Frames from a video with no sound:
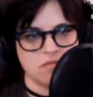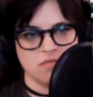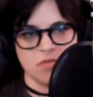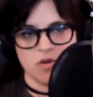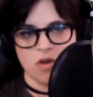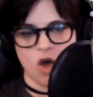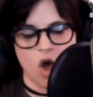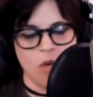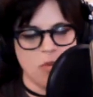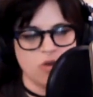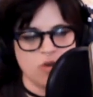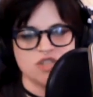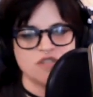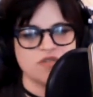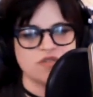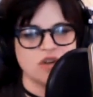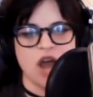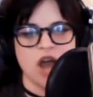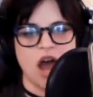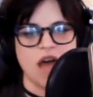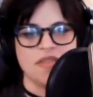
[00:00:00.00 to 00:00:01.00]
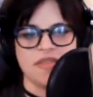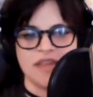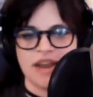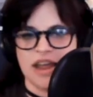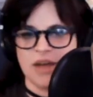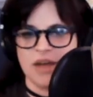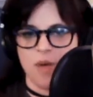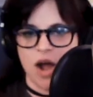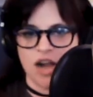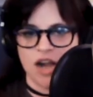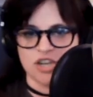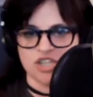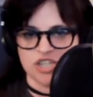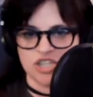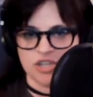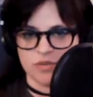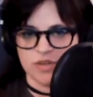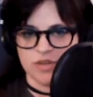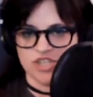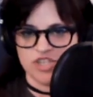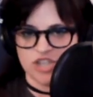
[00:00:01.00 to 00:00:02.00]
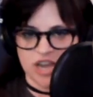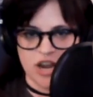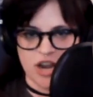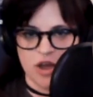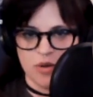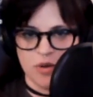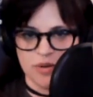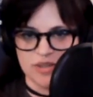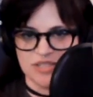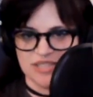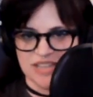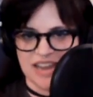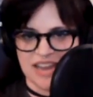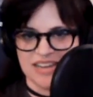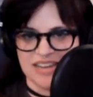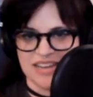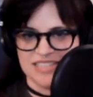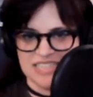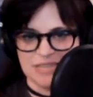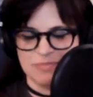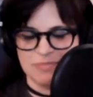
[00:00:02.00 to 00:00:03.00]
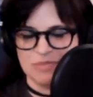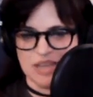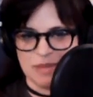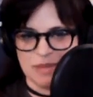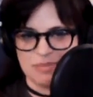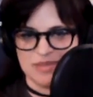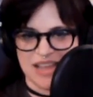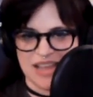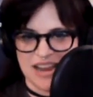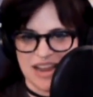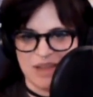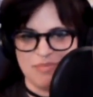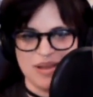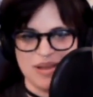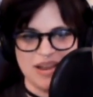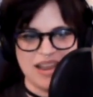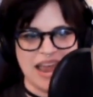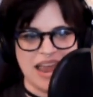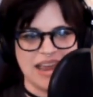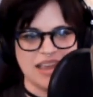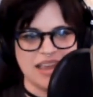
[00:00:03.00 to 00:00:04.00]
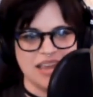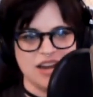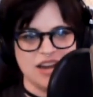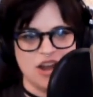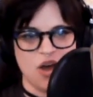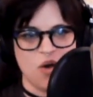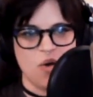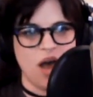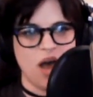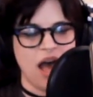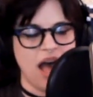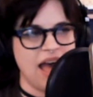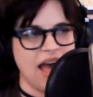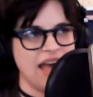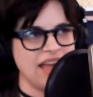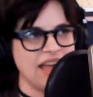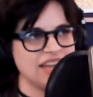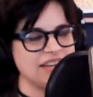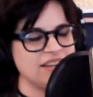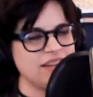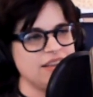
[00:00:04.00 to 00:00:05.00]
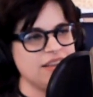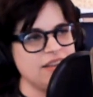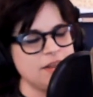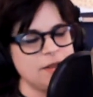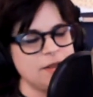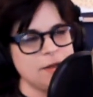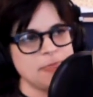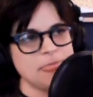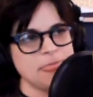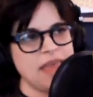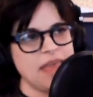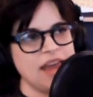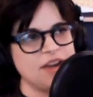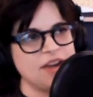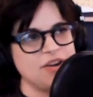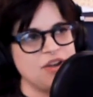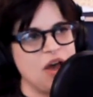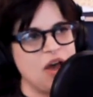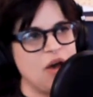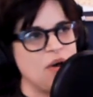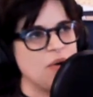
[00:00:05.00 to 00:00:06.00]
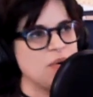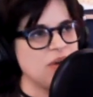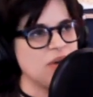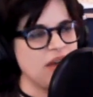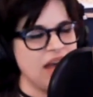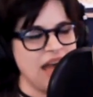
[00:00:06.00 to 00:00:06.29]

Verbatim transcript: almost forgot that I watched it, which I know is like deeply upsetting, but like, you know, I, I, I don't know.